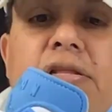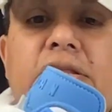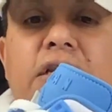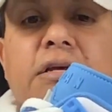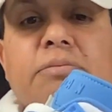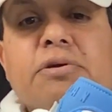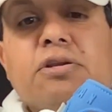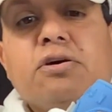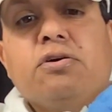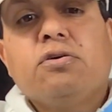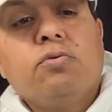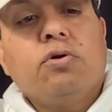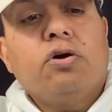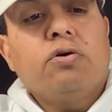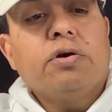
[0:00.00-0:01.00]
let me know,
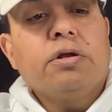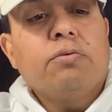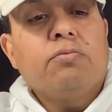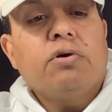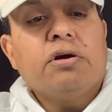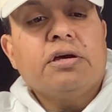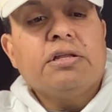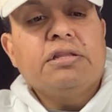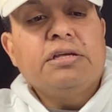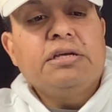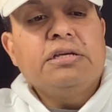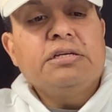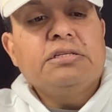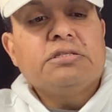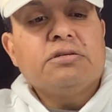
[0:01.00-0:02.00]
are you rocking
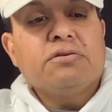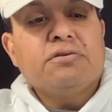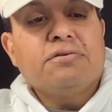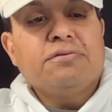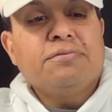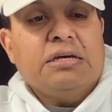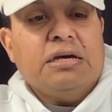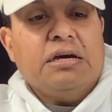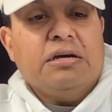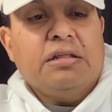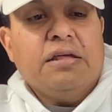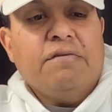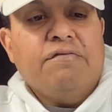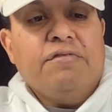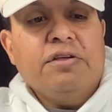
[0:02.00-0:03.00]
these, or how
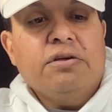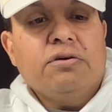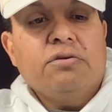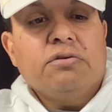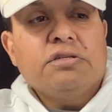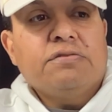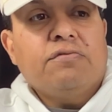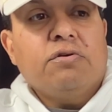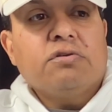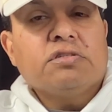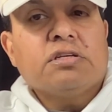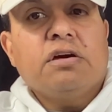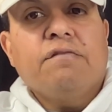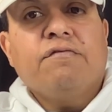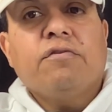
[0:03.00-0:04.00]
they feel as far as
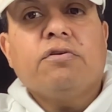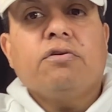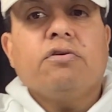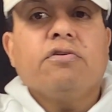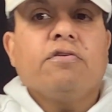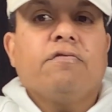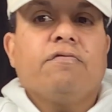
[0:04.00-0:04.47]
comfort on your